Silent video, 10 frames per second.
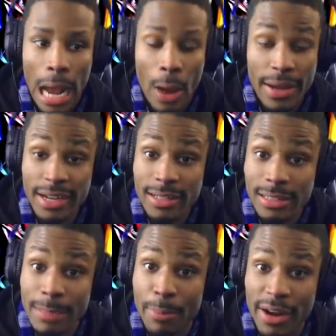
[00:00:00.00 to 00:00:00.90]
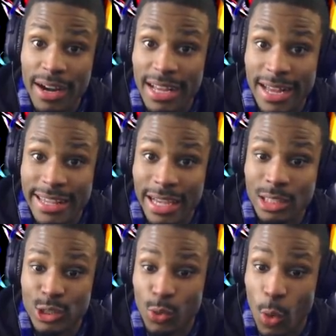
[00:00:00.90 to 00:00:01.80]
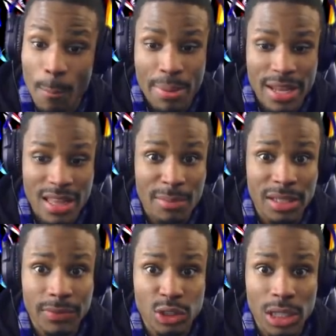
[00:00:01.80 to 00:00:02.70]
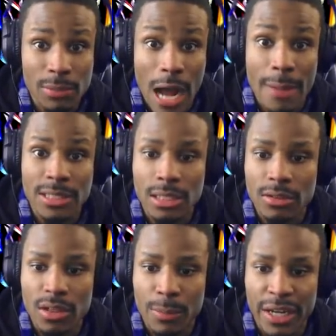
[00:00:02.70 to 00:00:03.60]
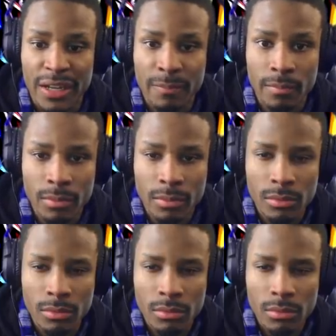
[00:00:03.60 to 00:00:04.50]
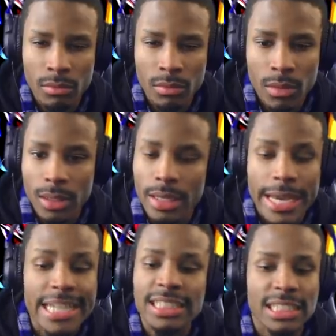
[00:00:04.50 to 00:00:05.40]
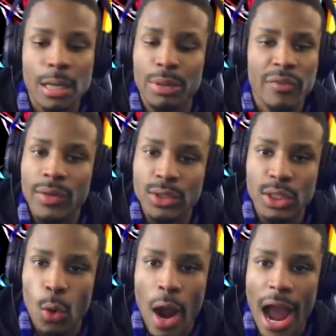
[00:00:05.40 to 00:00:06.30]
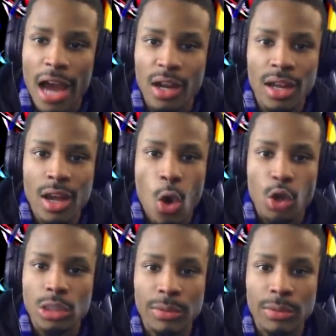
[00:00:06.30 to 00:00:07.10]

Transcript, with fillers: ironically, Bardock, I guess, won't be that much of a trouble. I'm still going to bring... He should not bring Future Gohan. Or